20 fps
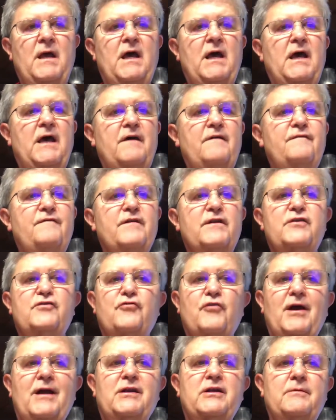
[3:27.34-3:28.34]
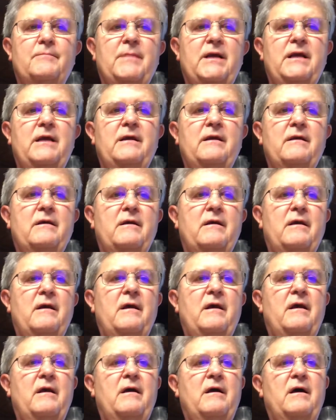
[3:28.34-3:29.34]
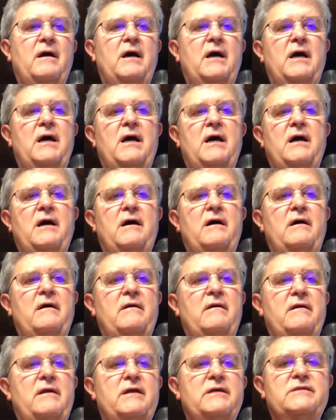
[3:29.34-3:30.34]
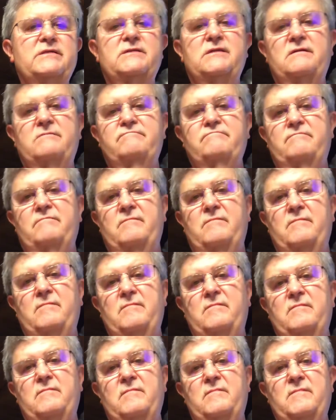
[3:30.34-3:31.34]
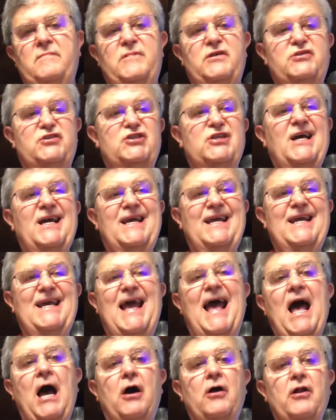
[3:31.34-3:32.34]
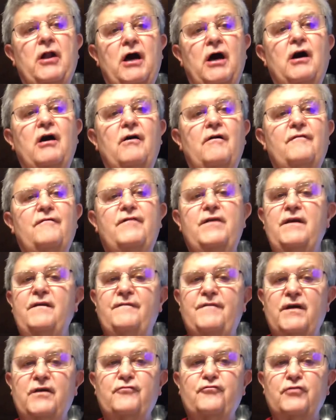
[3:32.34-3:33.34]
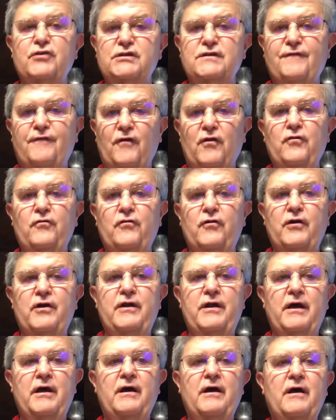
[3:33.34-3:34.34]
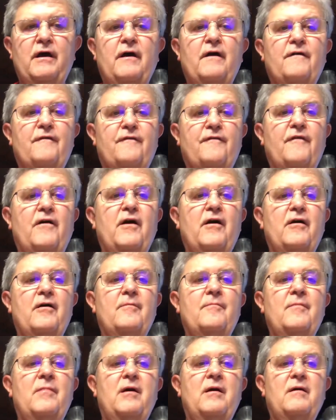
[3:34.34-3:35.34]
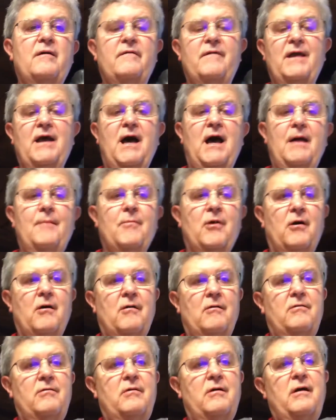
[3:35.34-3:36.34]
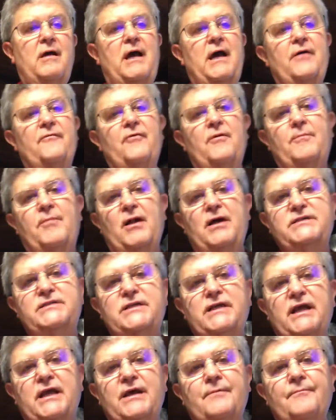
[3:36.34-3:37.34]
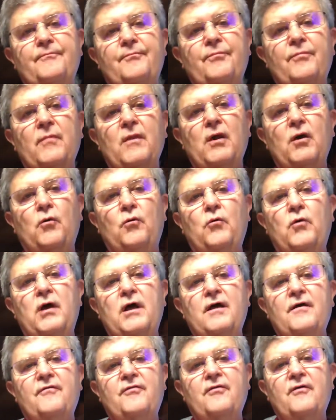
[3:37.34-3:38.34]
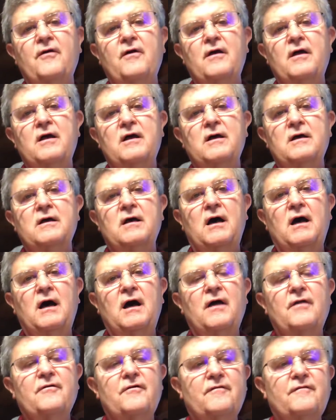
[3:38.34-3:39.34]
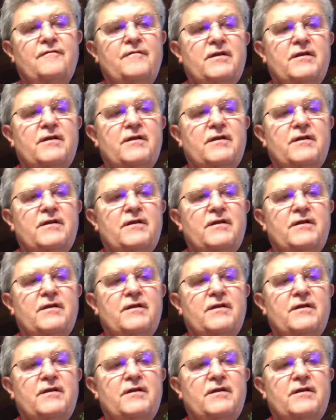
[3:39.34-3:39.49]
A vitrectomy is the sucking out of the vitreous fluid from the eyeball and replacing it with other a